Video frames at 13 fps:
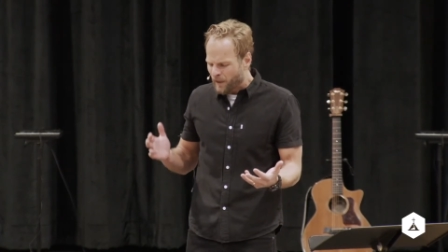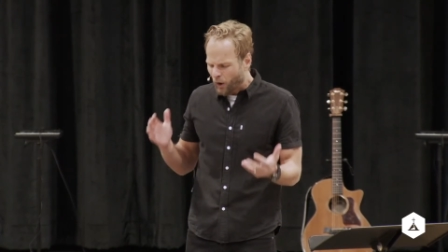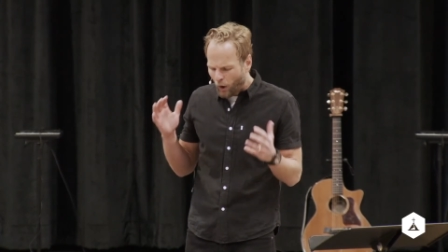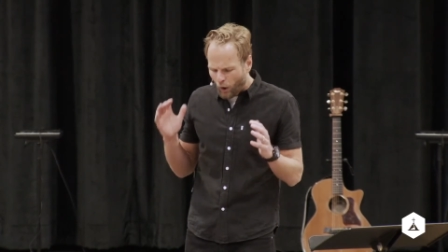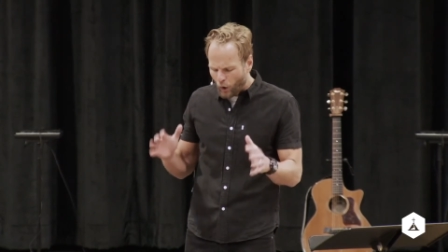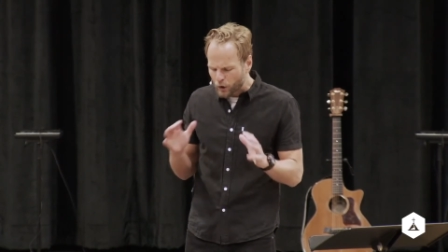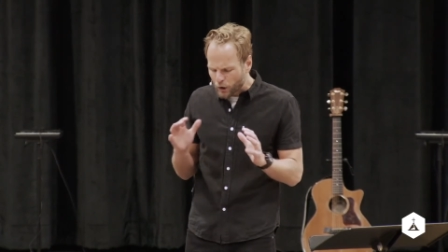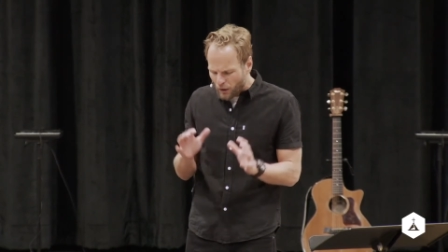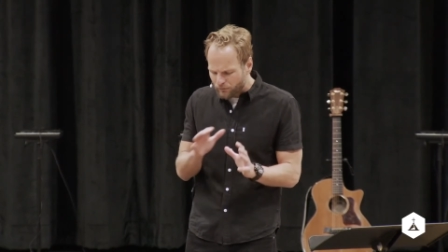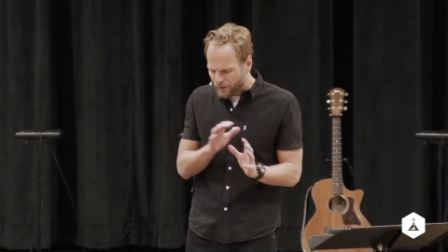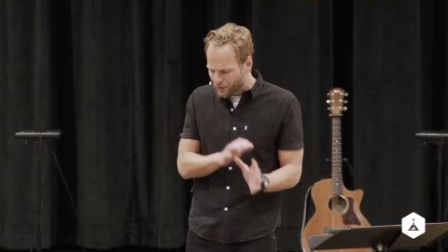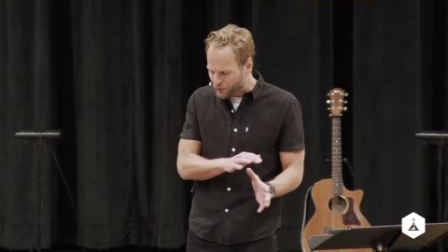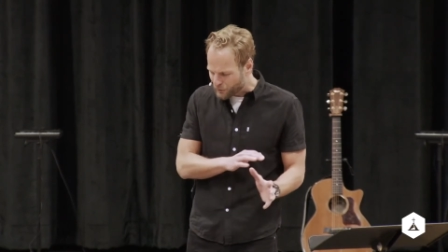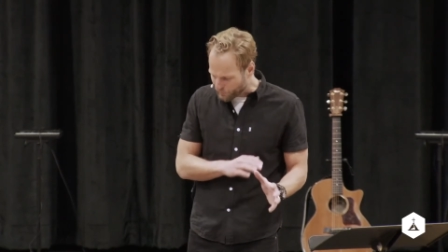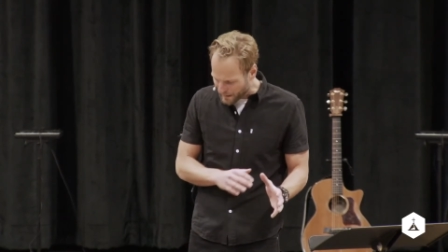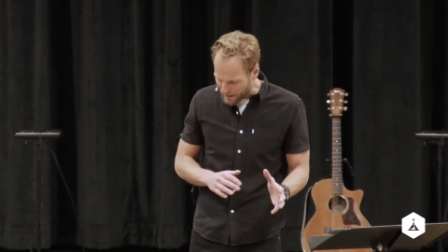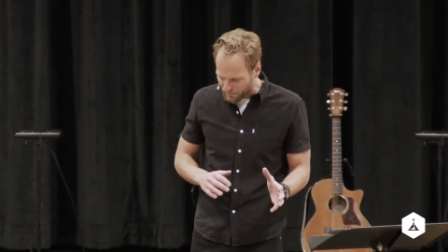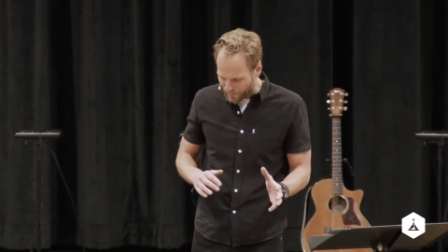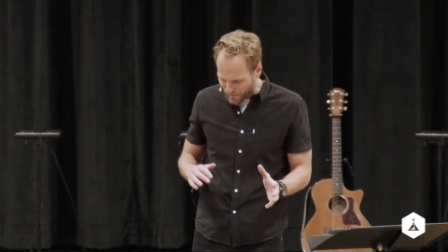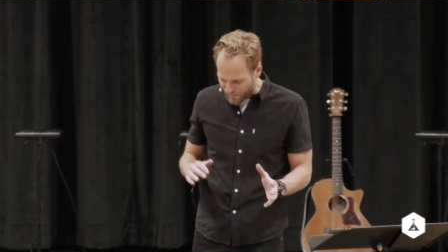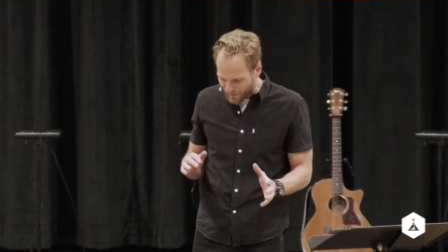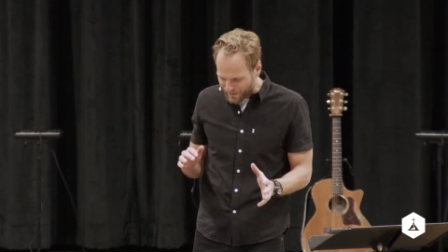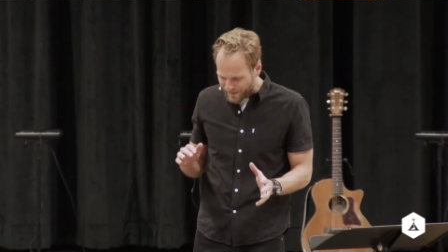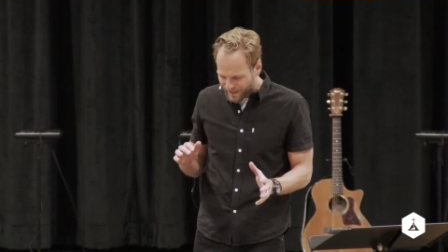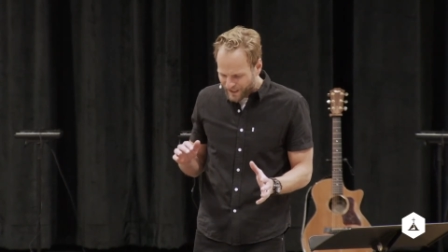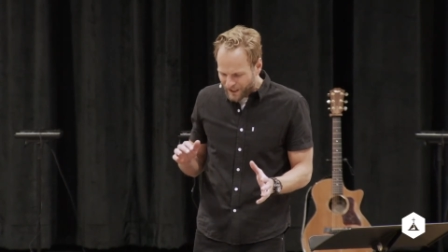all of those people
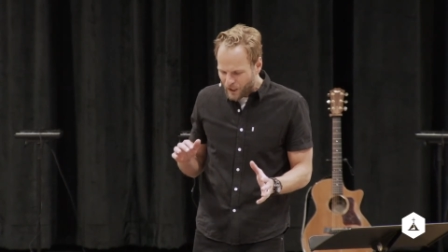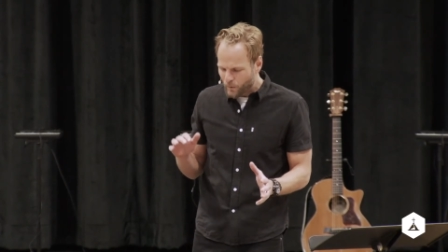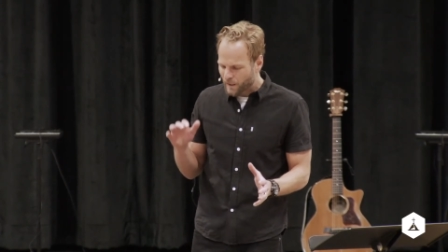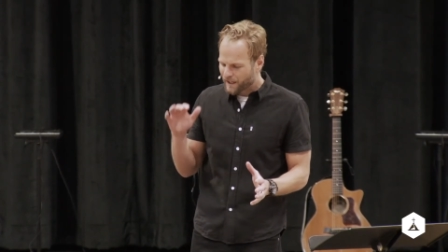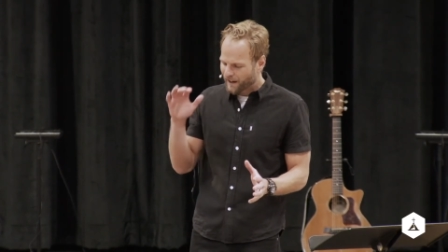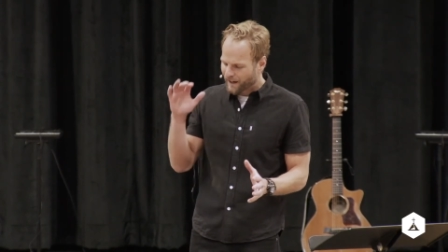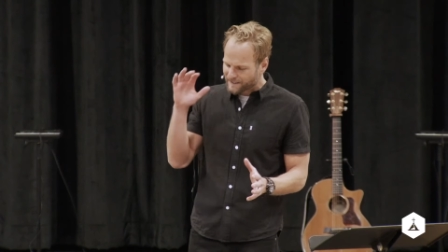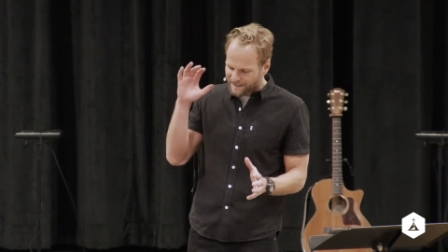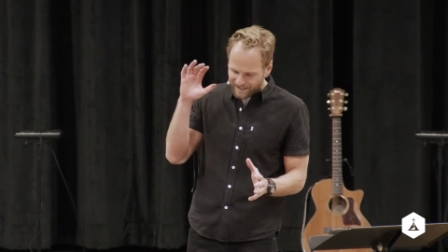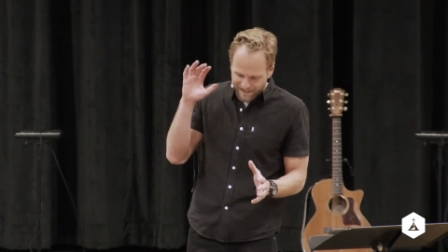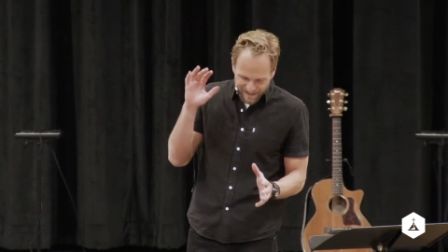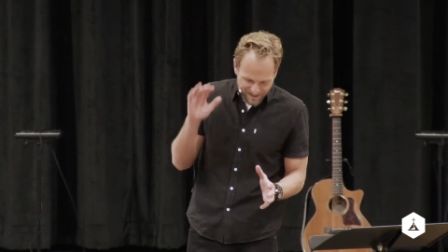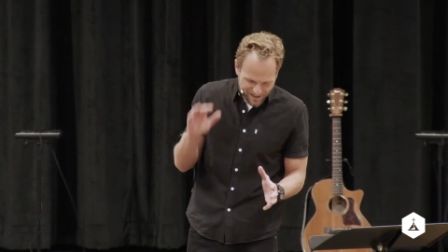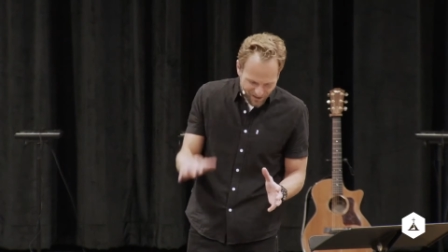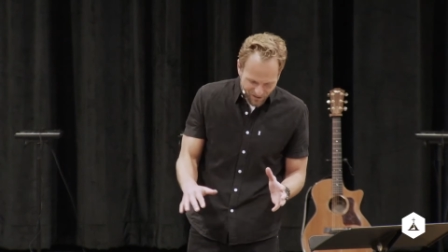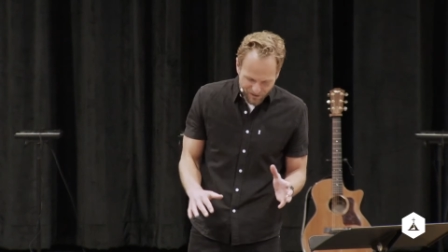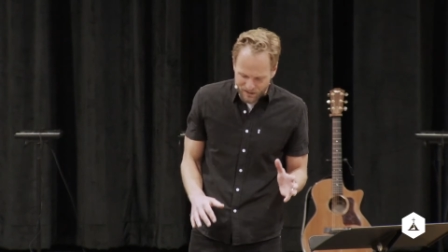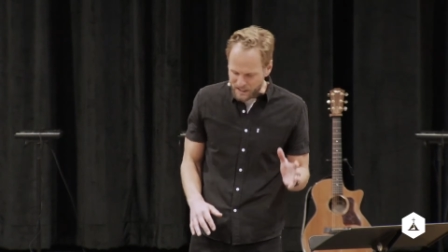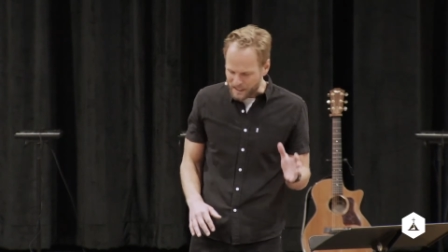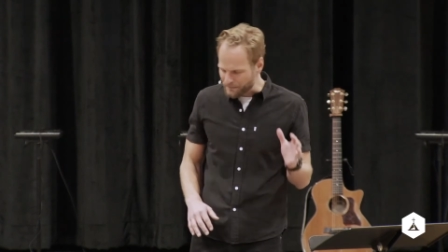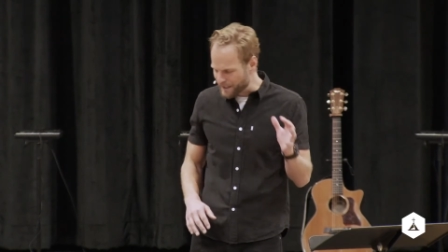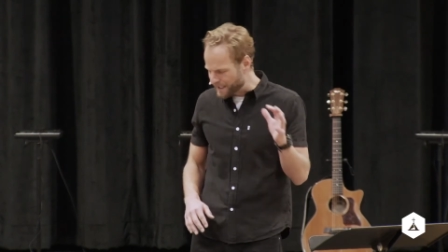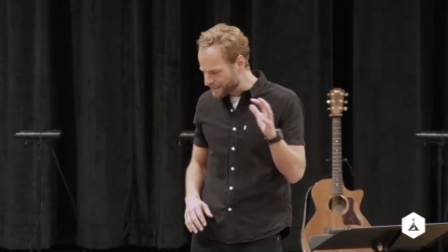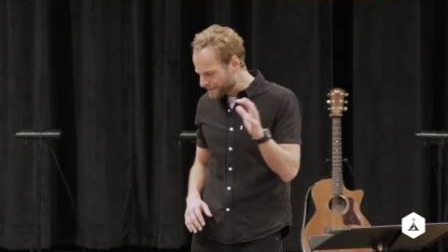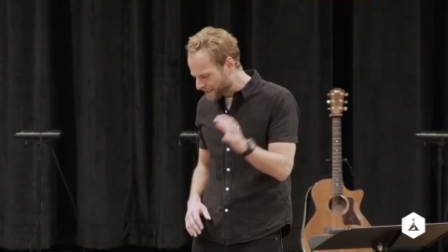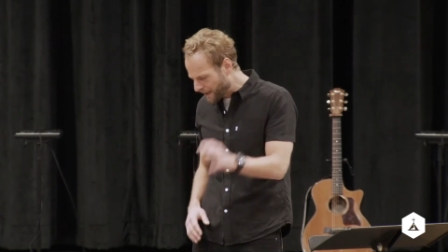who were constantly encouraging
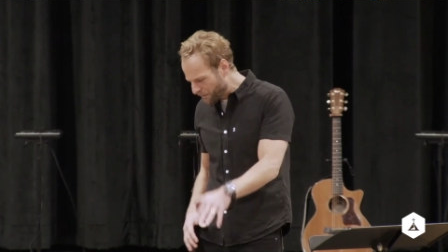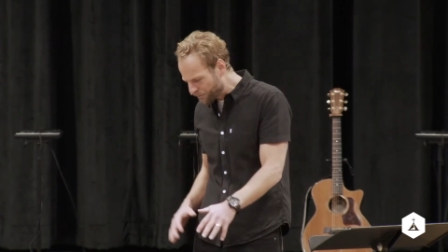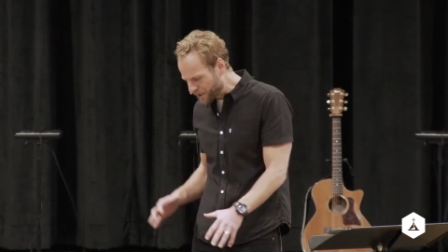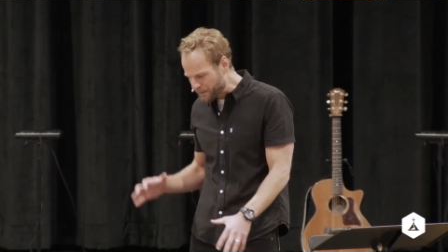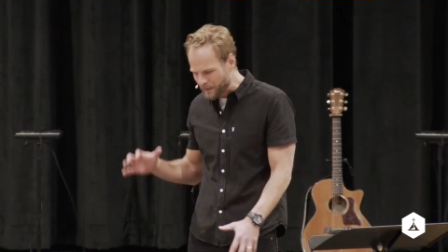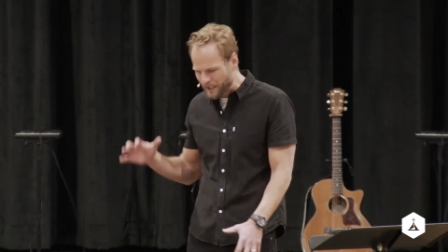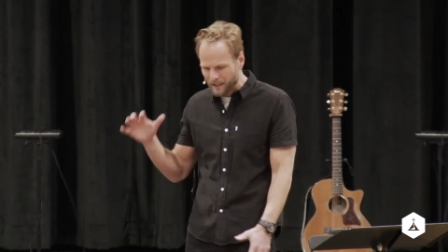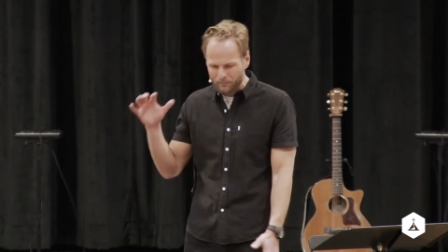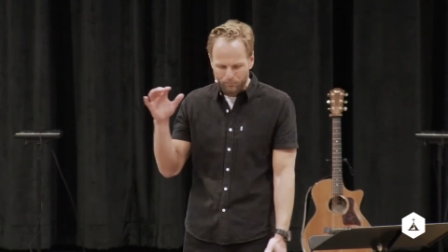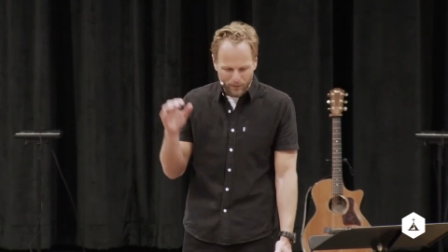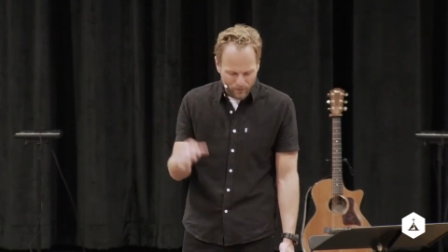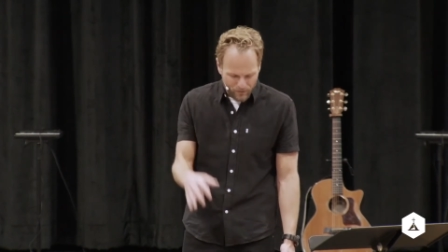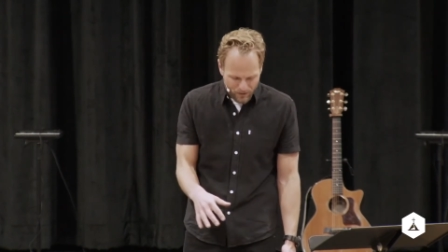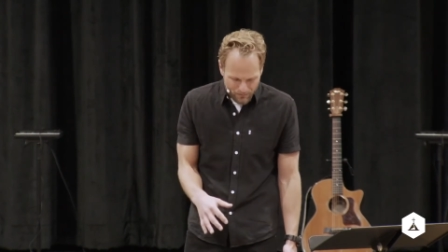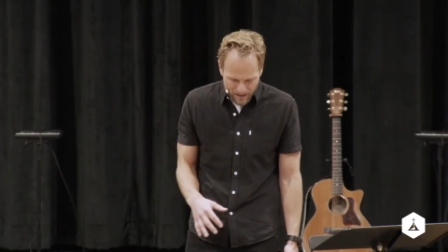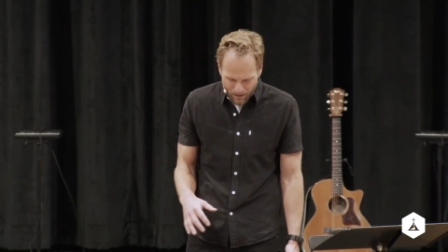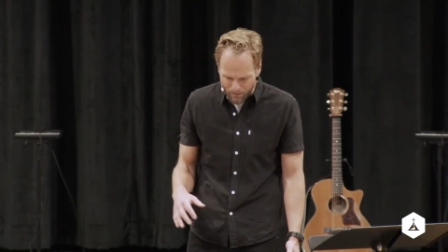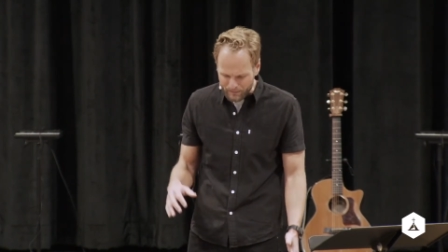me and comforting me and building me up.